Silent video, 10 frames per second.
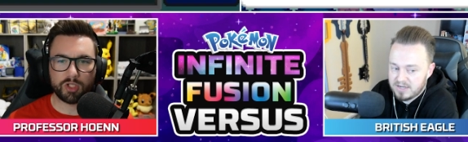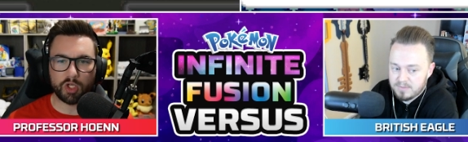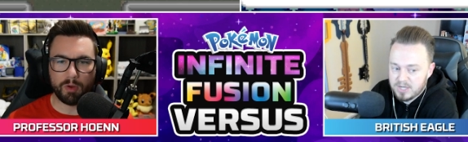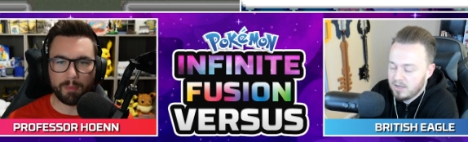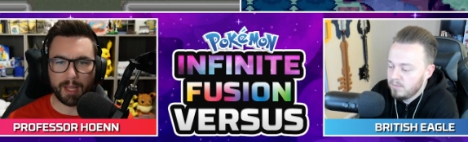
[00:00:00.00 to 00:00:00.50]
Speaker 1: it up.
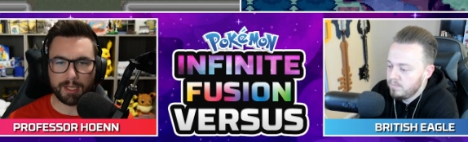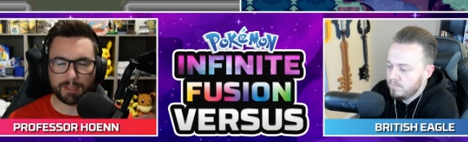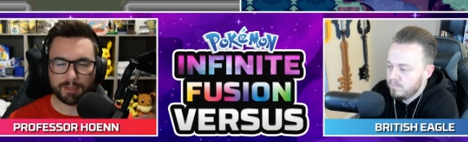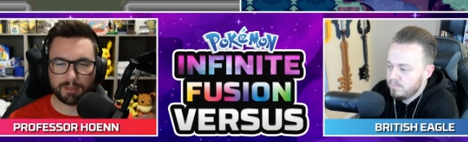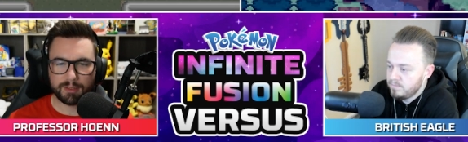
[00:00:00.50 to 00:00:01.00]
Doublade.
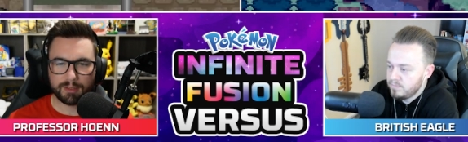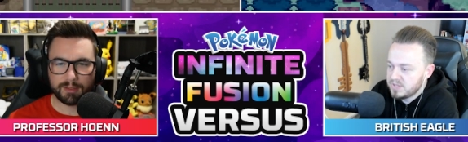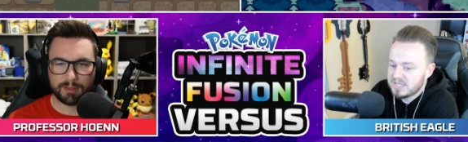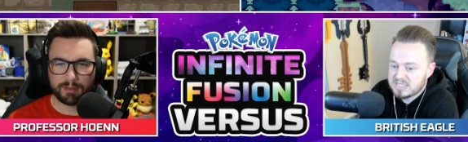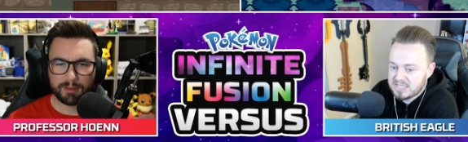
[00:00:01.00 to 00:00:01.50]

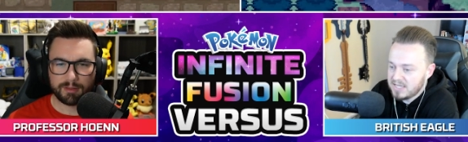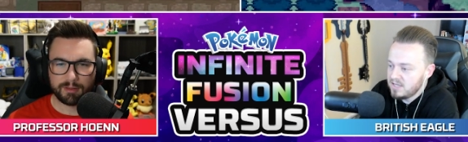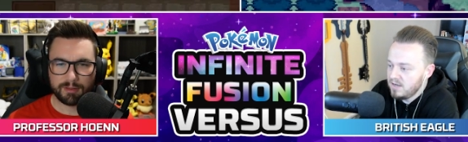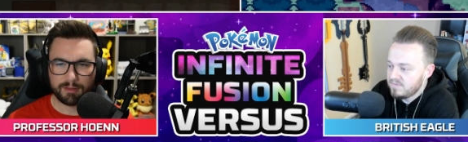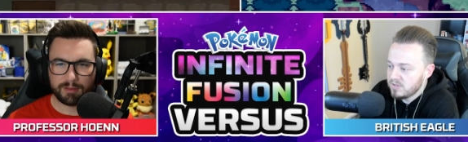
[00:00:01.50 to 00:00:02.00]
But the
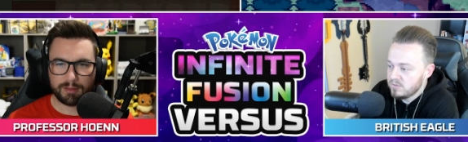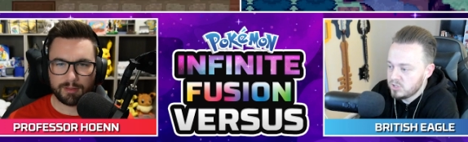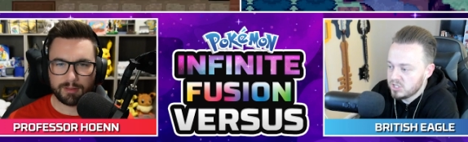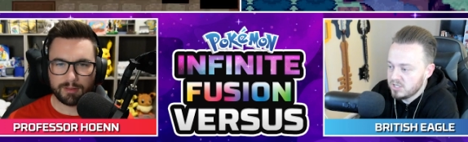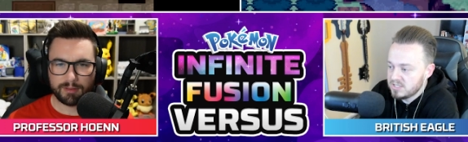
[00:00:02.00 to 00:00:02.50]
second
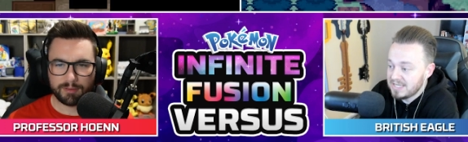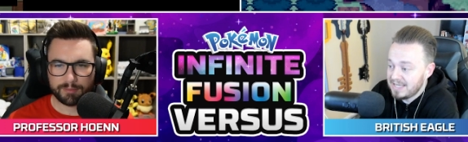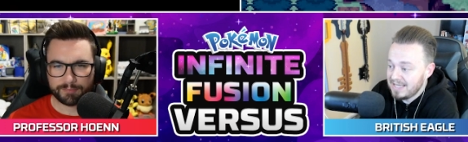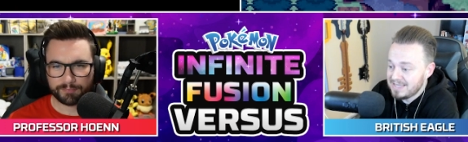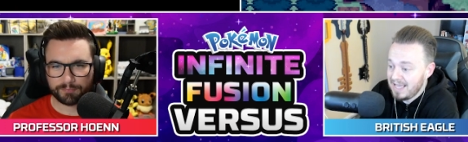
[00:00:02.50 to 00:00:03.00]
evolution, to
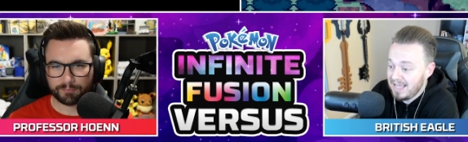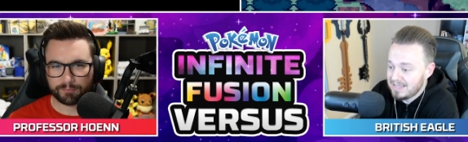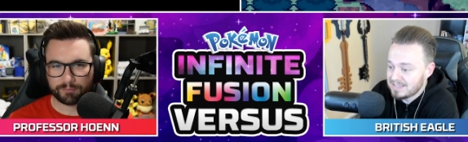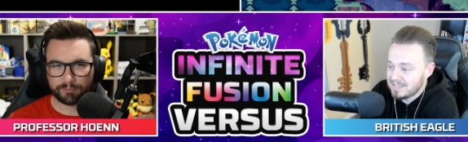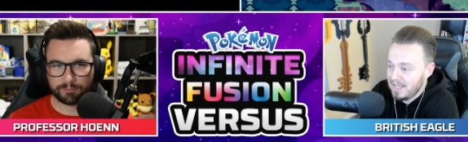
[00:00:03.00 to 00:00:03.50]
get to
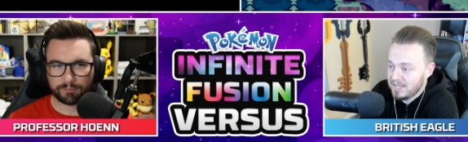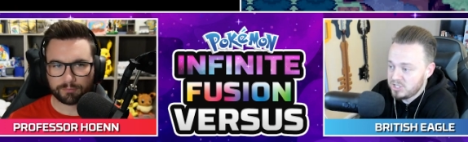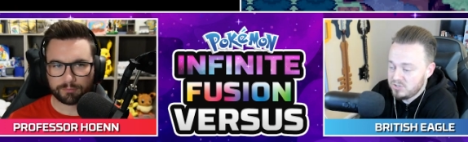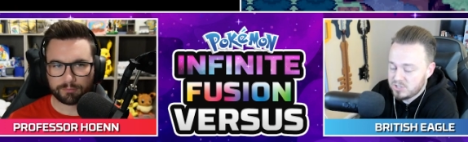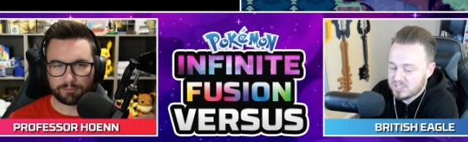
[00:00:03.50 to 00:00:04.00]

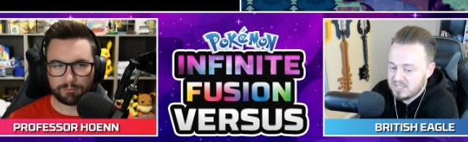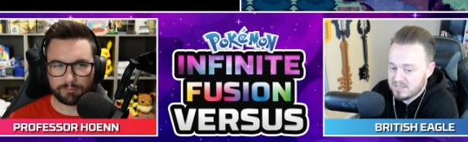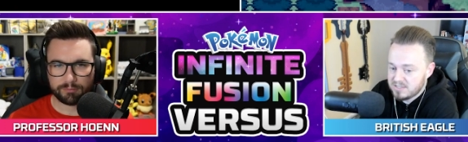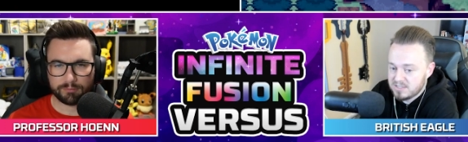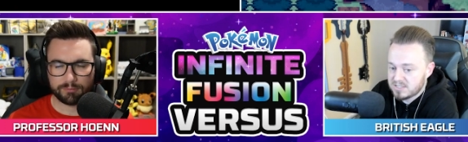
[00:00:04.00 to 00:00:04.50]
Aegislash, you just need
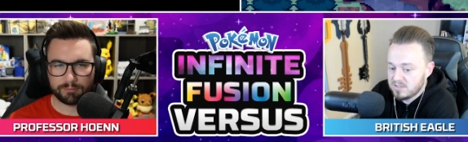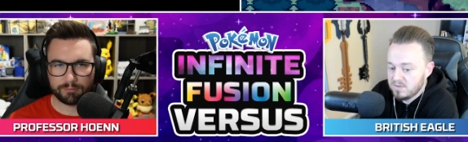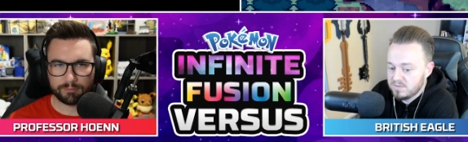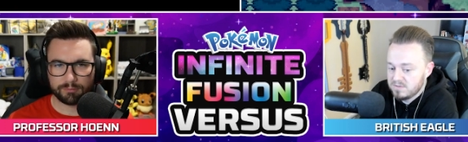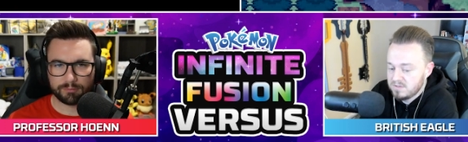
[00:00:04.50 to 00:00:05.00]
a dusk
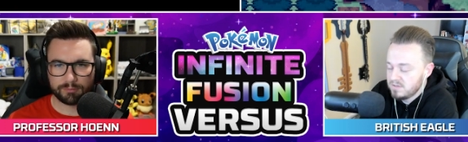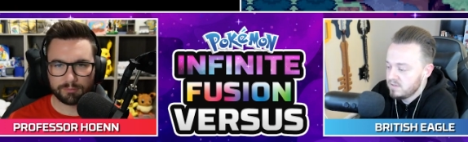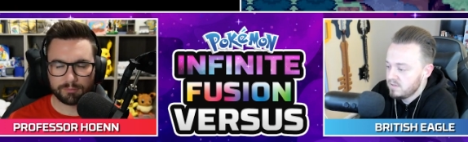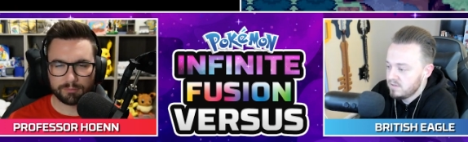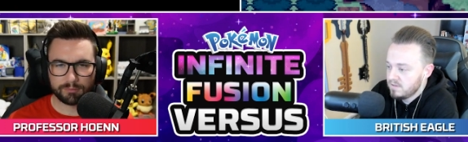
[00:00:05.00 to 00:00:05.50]
stone.
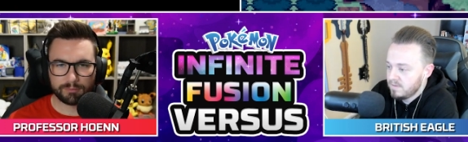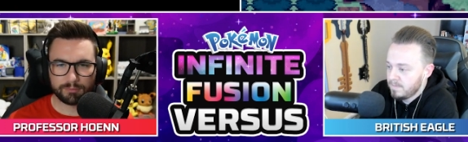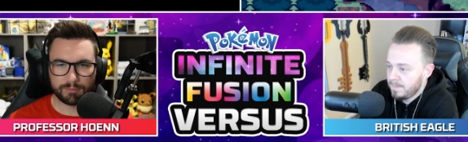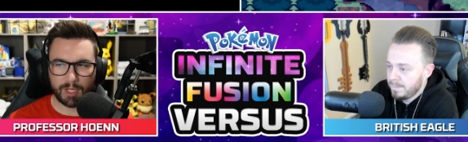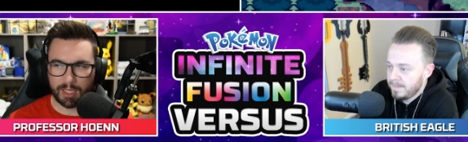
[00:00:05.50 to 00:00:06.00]

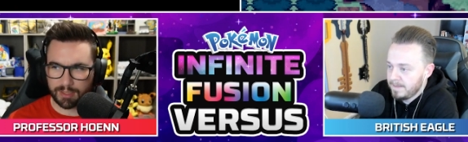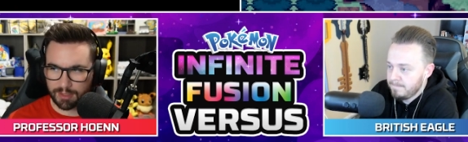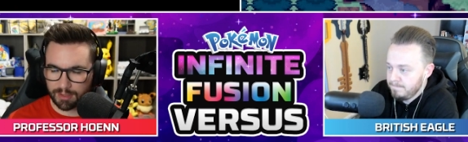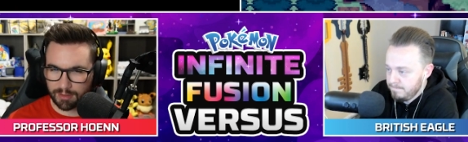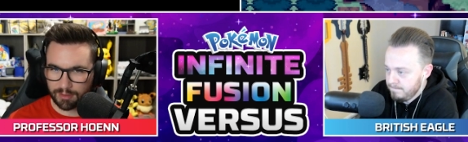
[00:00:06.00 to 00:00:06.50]

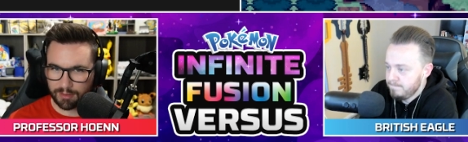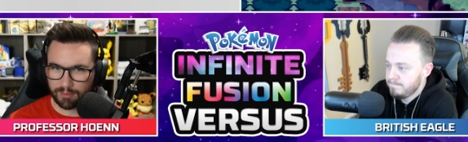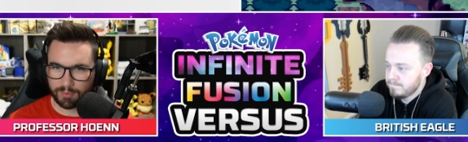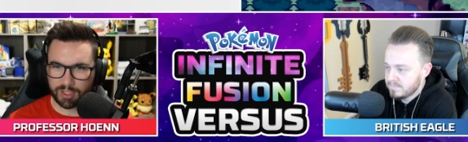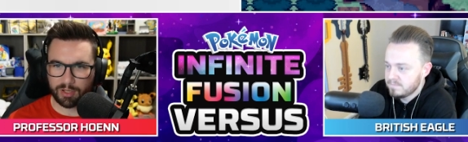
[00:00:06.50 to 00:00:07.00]
Speaker 2: Yes
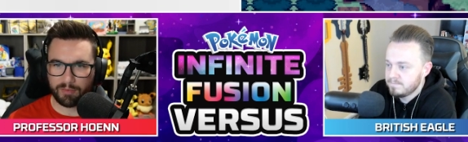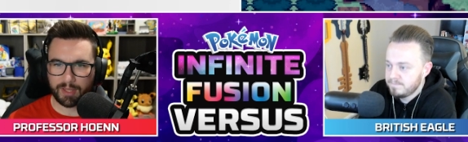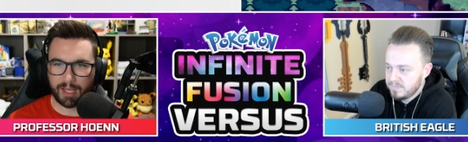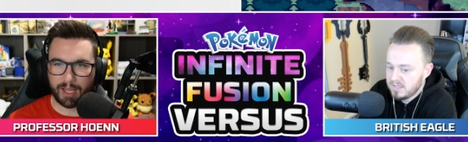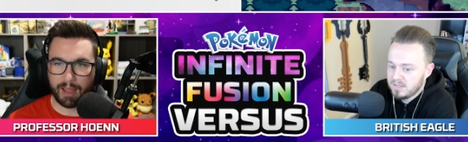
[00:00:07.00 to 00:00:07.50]
which I don't
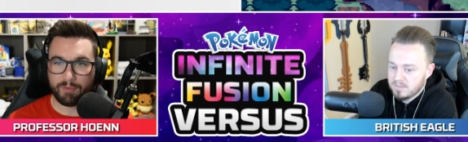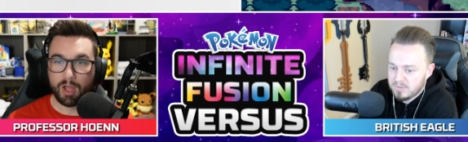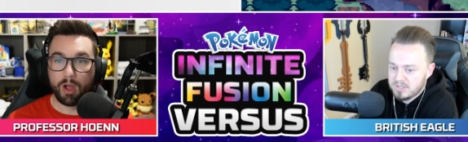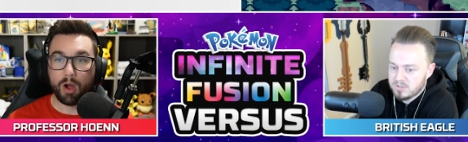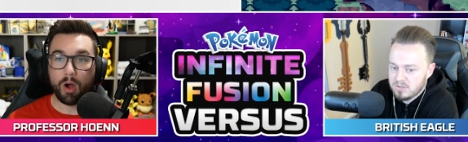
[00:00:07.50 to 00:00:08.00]
think I have.
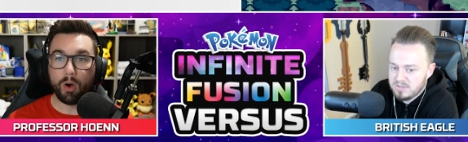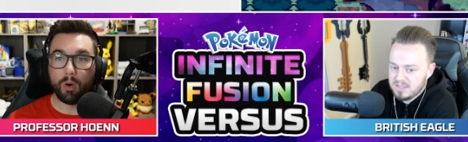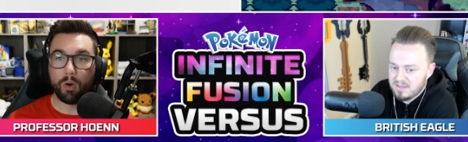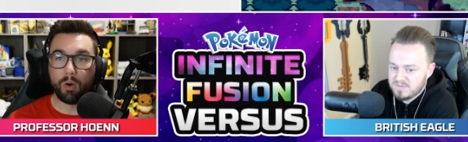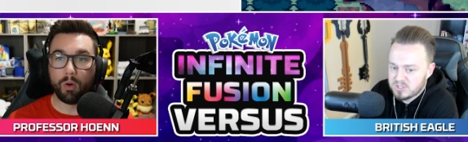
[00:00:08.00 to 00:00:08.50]
Speaker 1: But you're only
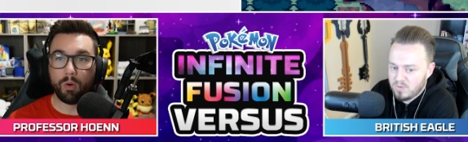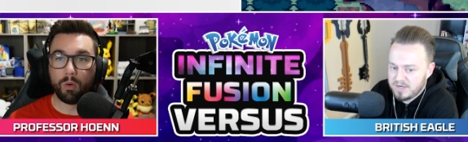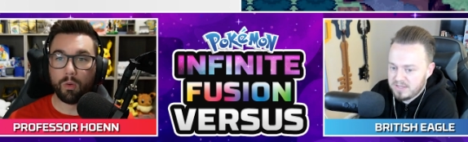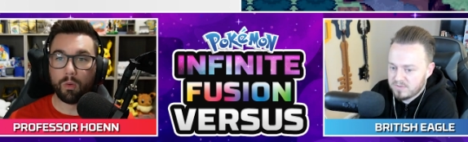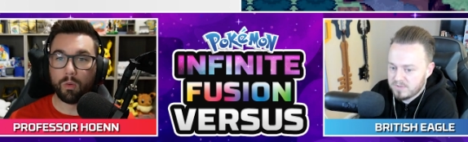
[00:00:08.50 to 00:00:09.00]
oh. level
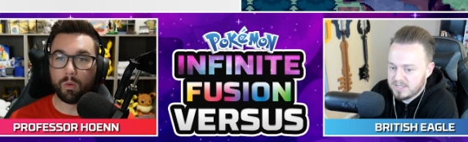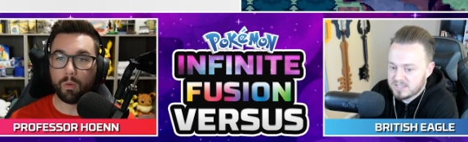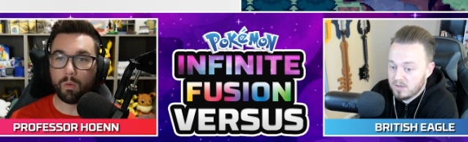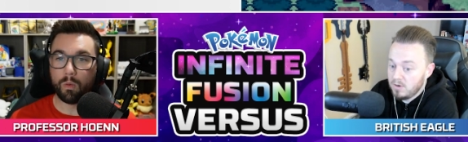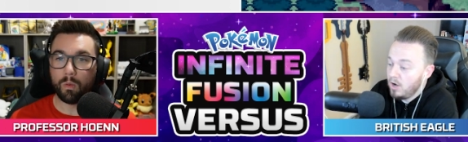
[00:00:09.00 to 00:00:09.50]
23,
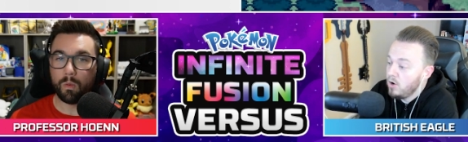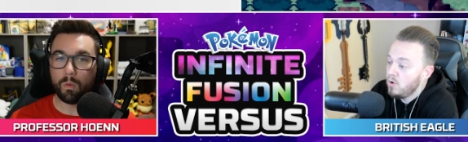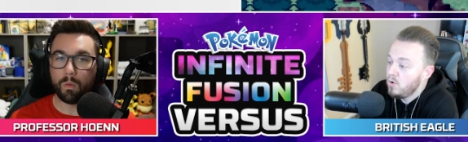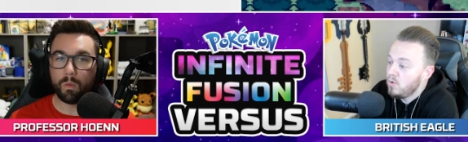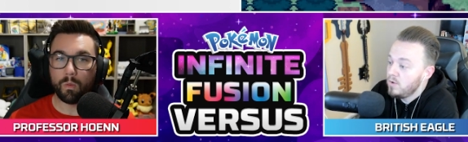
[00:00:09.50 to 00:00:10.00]
so
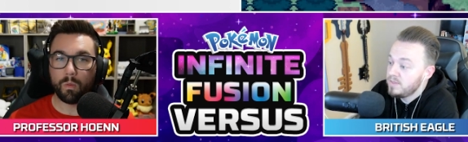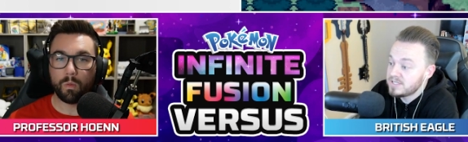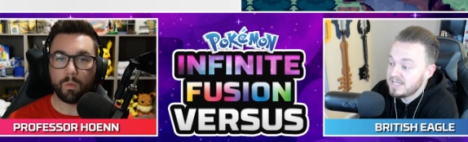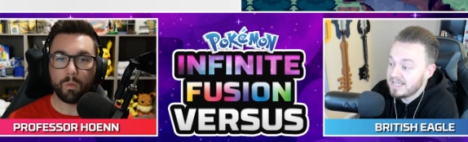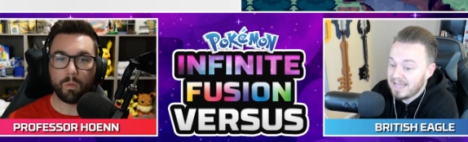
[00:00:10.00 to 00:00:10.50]
oh, and
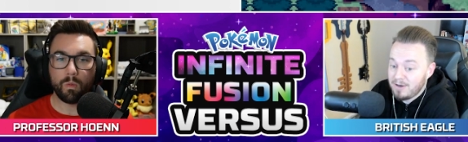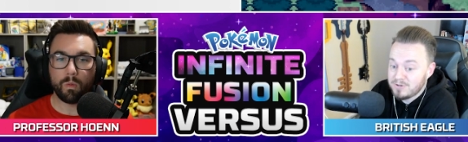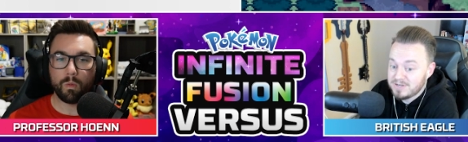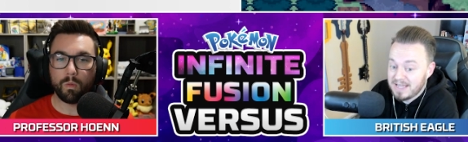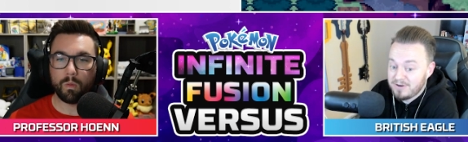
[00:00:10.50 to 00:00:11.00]
there's an
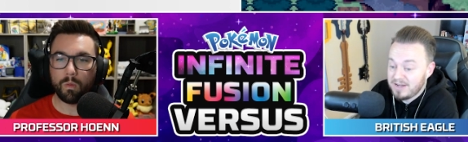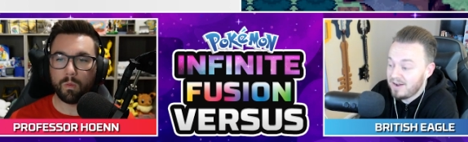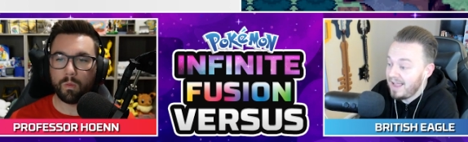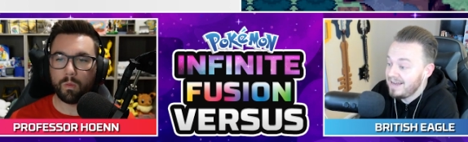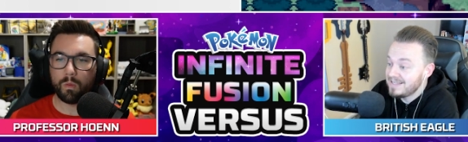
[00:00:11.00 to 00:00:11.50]
encounter down
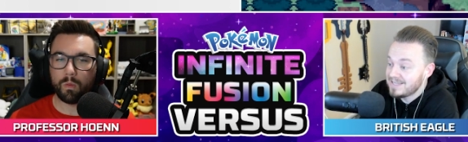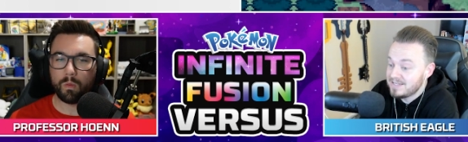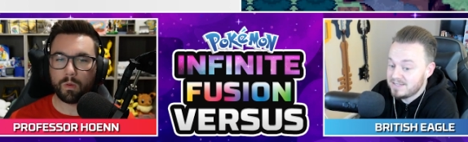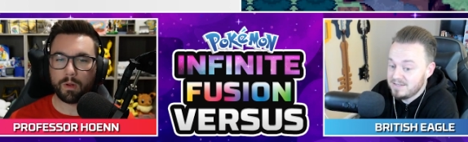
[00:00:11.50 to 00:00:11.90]
here, and it's a